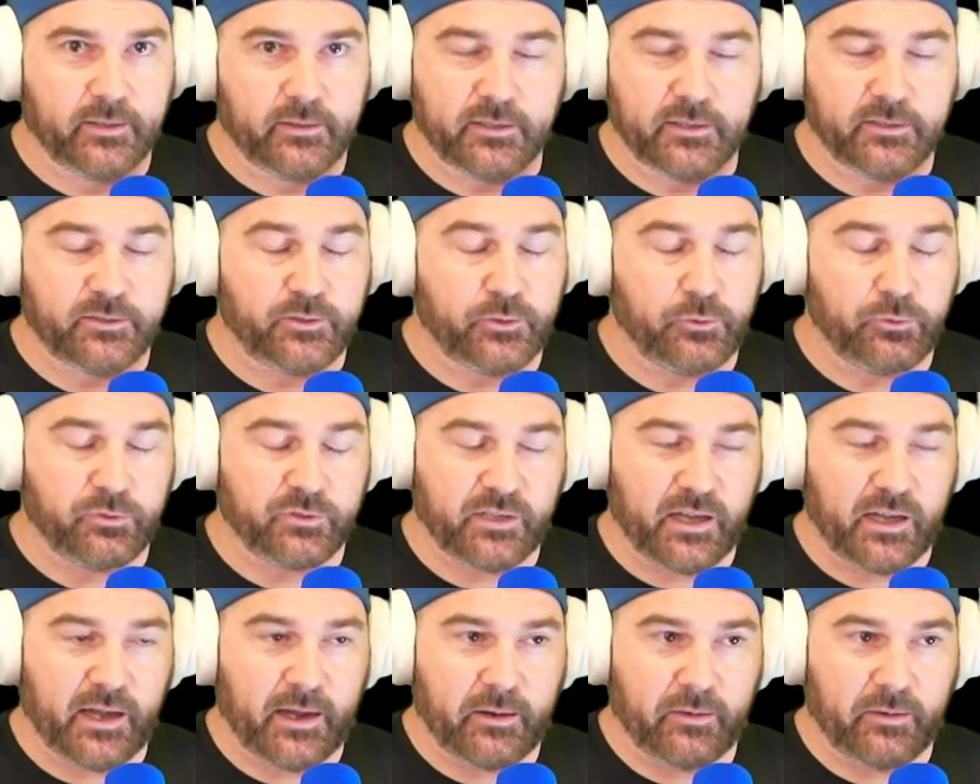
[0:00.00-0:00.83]
As soon as
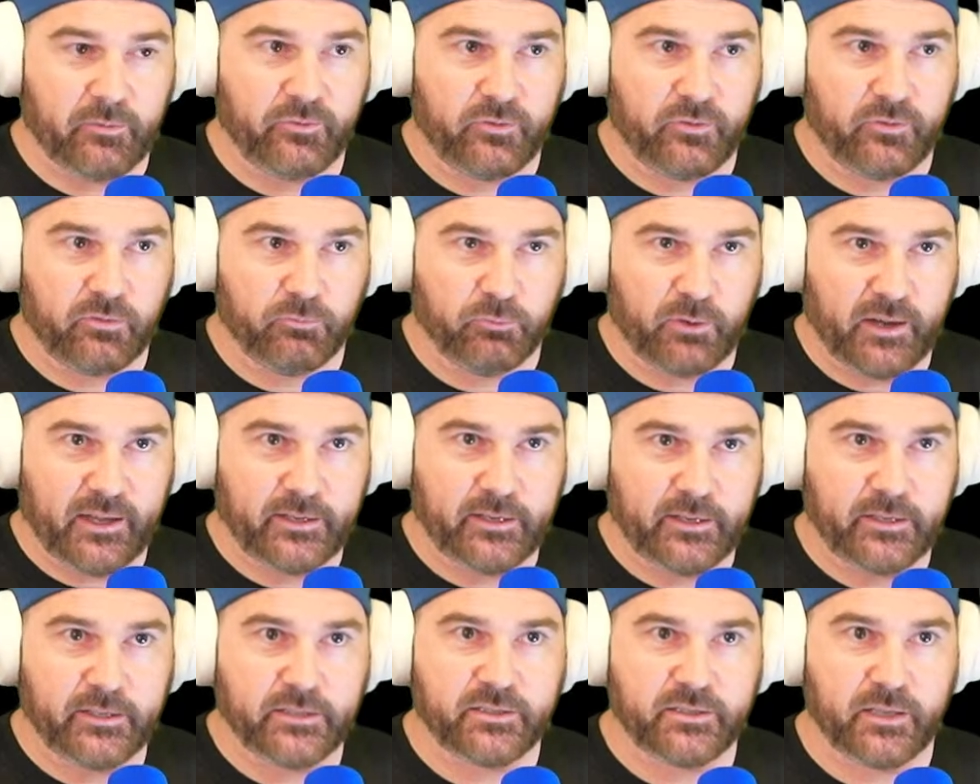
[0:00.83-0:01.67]
I ran
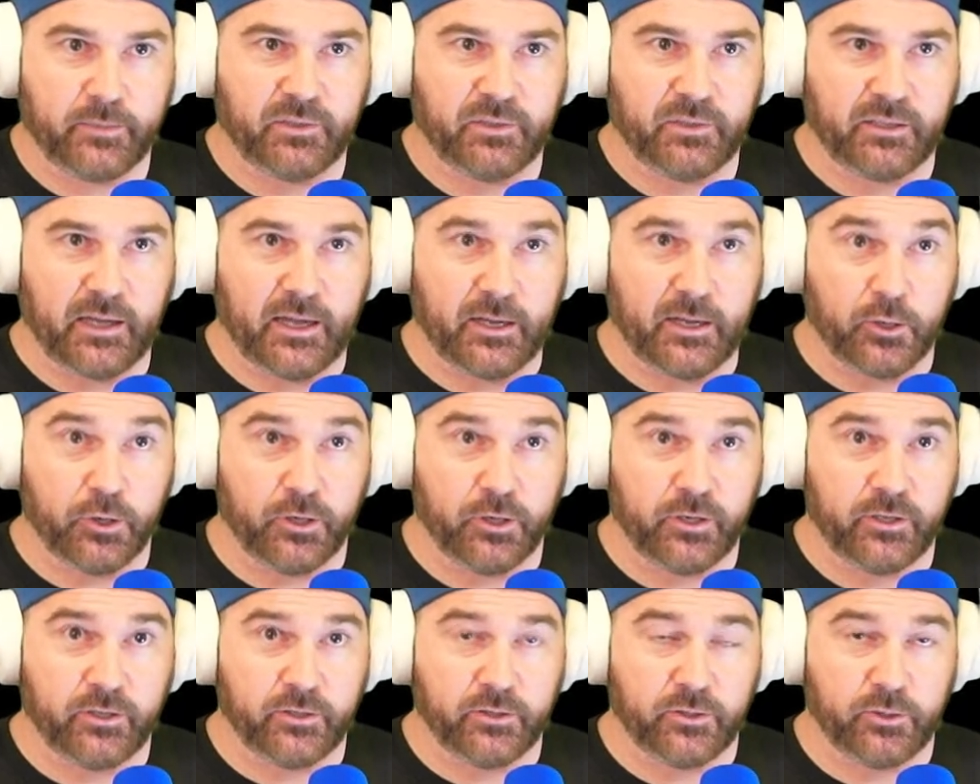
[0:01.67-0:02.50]
into something I
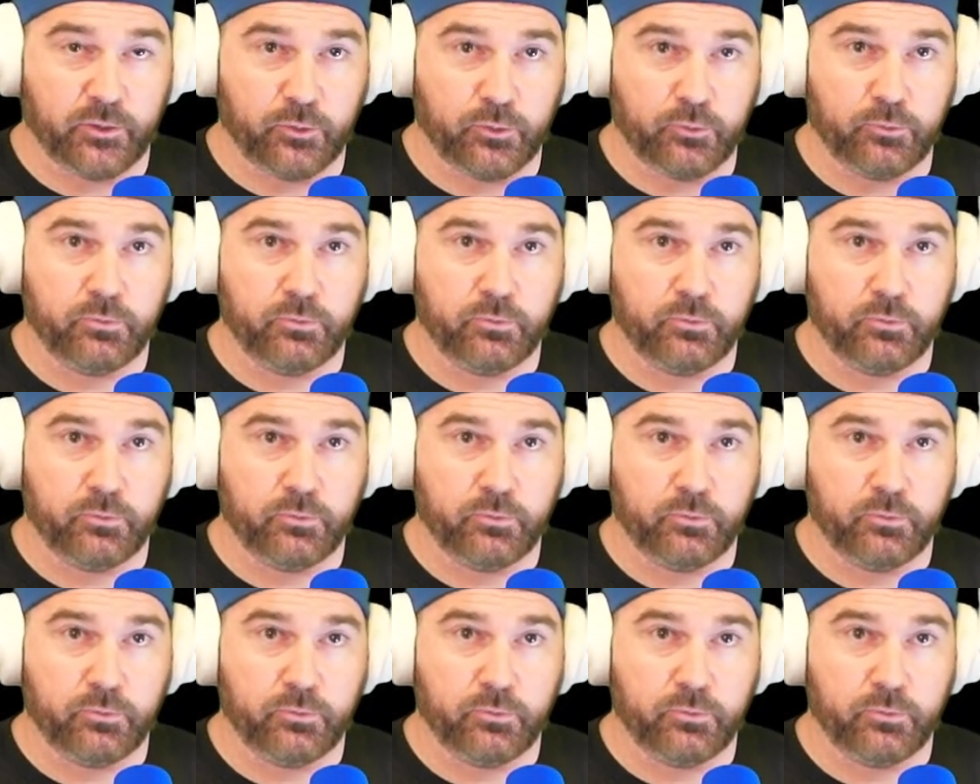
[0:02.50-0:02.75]
couldn't do,